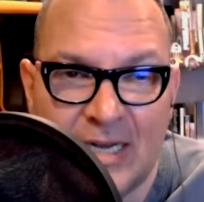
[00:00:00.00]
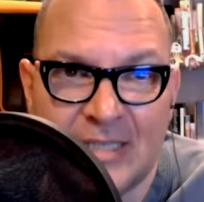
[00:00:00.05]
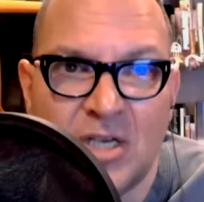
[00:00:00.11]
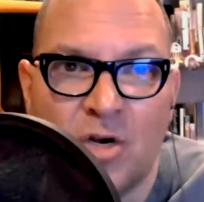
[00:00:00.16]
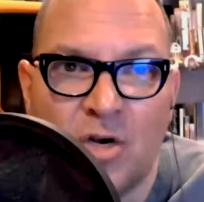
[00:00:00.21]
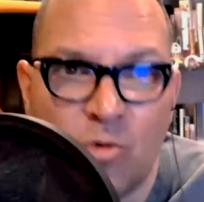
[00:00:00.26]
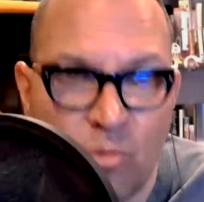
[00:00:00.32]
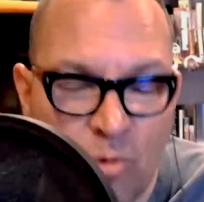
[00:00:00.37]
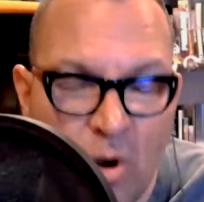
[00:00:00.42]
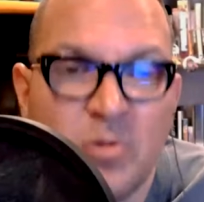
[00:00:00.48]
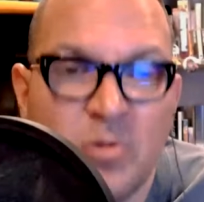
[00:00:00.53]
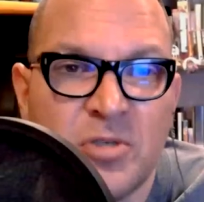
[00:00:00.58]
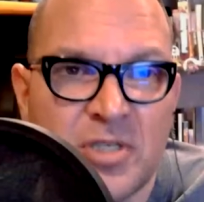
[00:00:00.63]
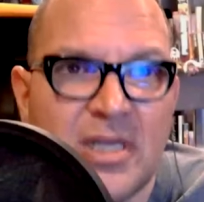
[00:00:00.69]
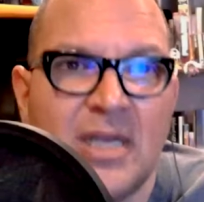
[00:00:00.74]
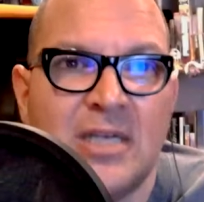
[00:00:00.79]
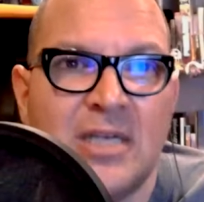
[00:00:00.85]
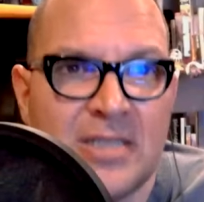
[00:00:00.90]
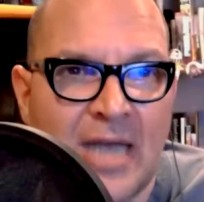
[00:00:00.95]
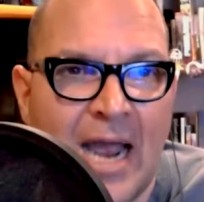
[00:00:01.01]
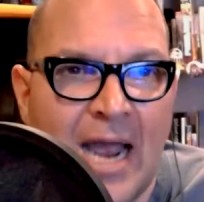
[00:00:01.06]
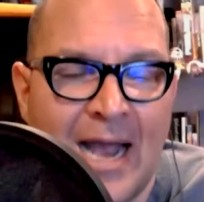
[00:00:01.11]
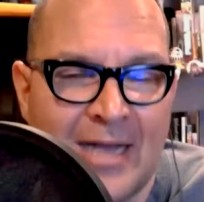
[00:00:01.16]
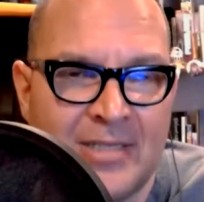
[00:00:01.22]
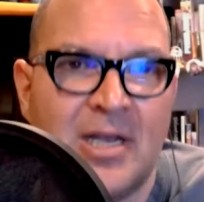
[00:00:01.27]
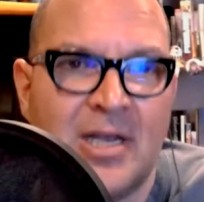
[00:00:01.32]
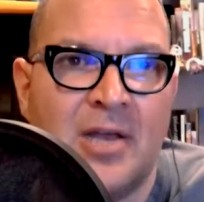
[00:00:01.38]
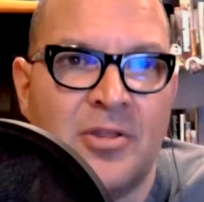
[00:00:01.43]
It's a gross thing to
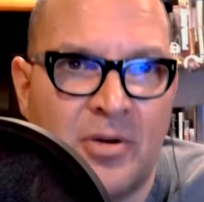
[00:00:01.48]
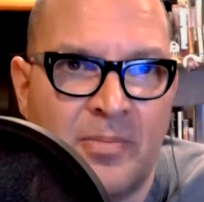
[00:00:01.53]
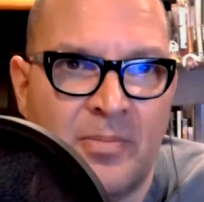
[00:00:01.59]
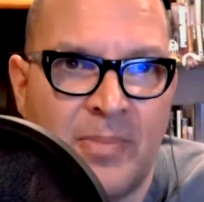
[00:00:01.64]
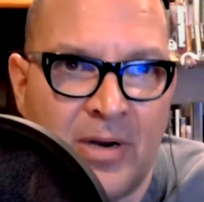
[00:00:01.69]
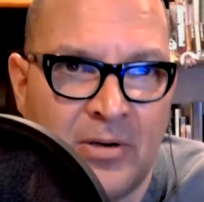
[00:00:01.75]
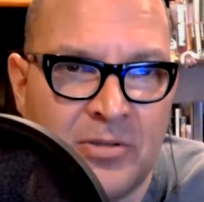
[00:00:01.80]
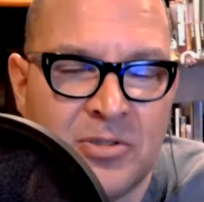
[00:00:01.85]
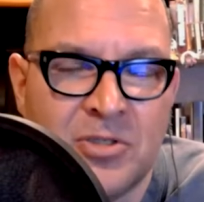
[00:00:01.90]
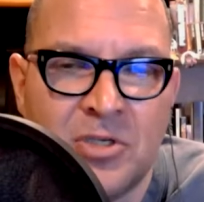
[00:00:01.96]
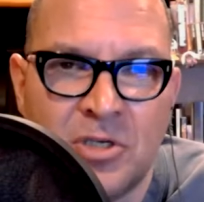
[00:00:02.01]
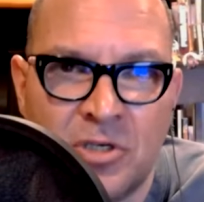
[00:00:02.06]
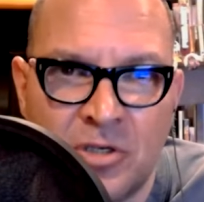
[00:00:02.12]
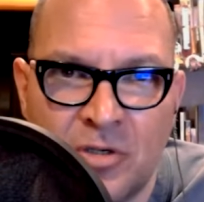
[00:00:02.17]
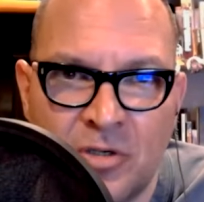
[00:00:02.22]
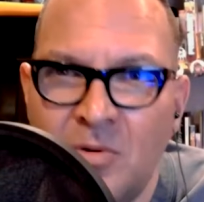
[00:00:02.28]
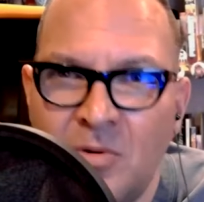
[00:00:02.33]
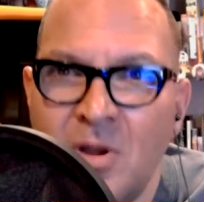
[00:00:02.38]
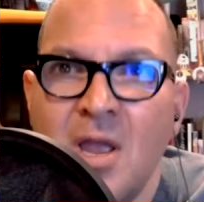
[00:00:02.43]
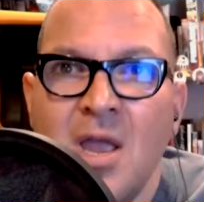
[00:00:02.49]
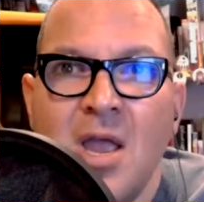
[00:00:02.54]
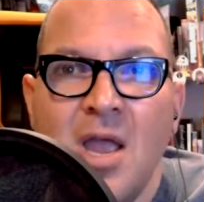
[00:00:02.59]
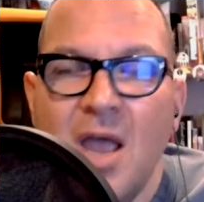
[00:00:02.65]
ask other parents to do.